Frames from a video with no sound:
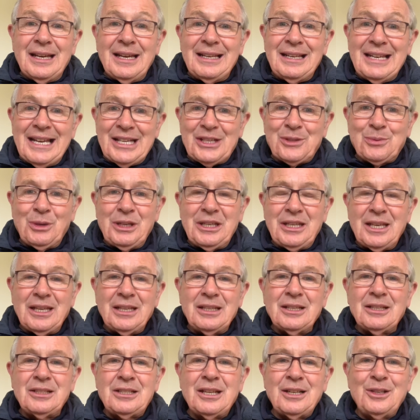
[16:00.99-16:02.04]
last weekend
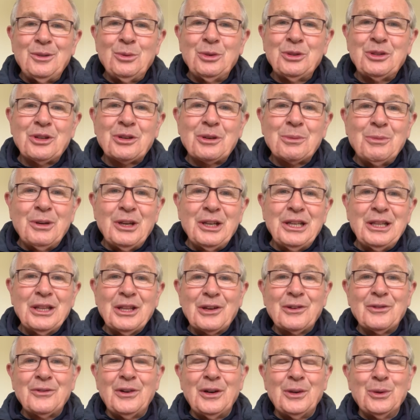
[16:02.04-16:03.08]
I tell you was a reminder
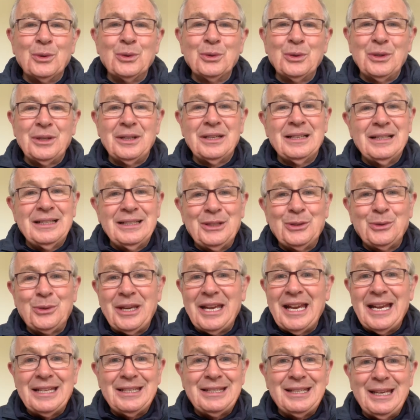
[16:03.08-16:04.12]
of how you
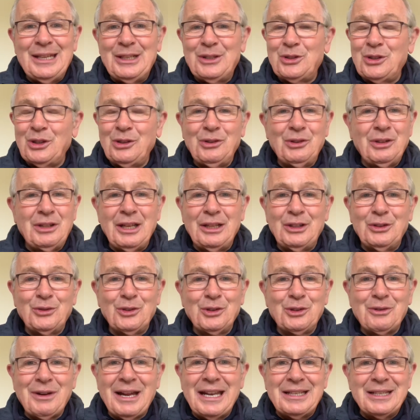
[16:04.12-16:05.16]
can't take things for
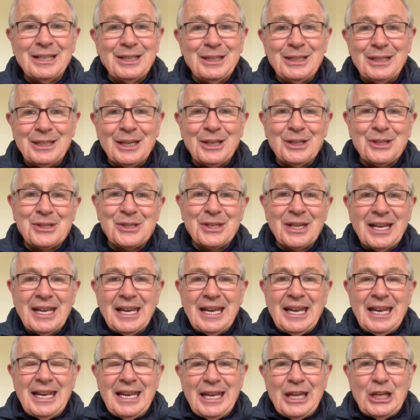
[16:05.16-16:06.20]
granted. Yes,
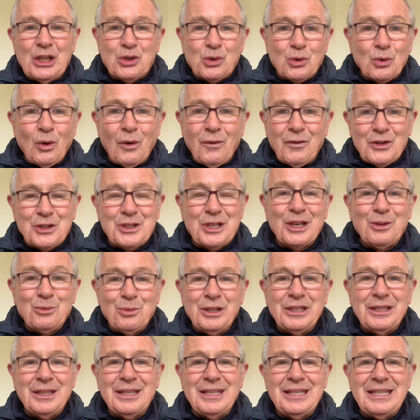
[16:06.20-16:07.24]
Ince Rovers did
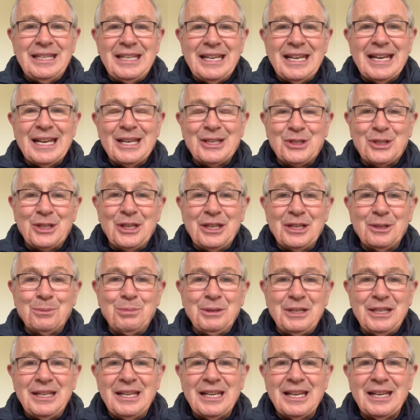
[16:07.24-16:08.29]
win the Senior
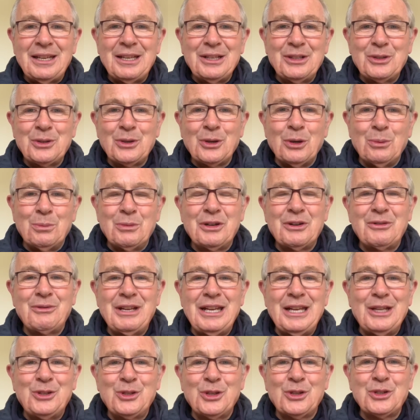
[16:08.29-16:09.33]
B against Cummer
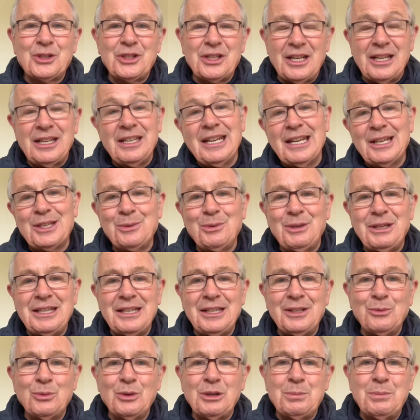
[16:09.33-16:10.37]
Rangers, and next
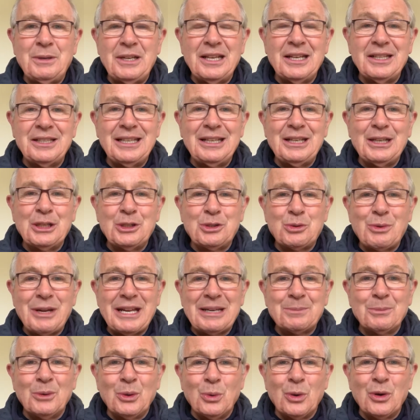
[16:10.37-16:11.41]
weekend we'll play, I think it's
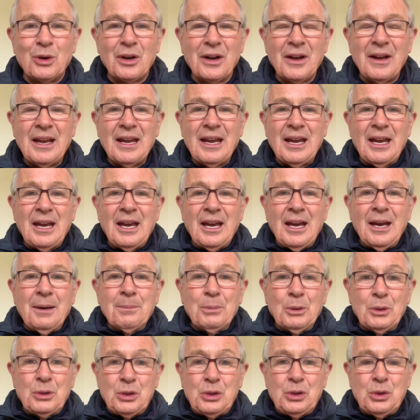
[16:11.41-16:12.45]
Rathmore.
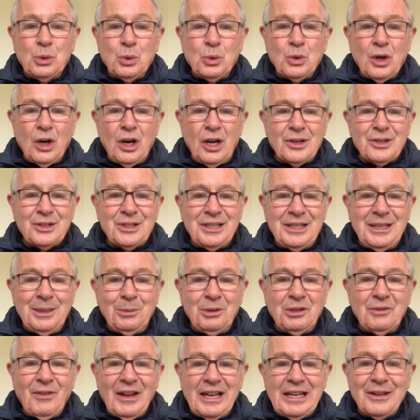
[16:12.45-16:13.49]
But 2 Cork teams,
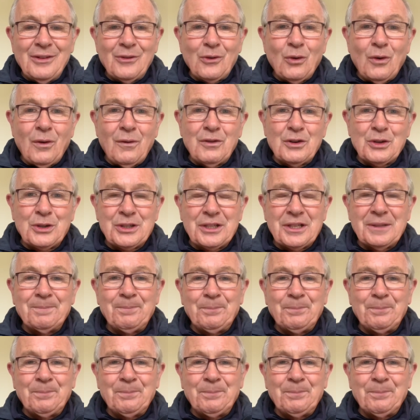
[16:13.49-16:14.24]
Valley Rovers,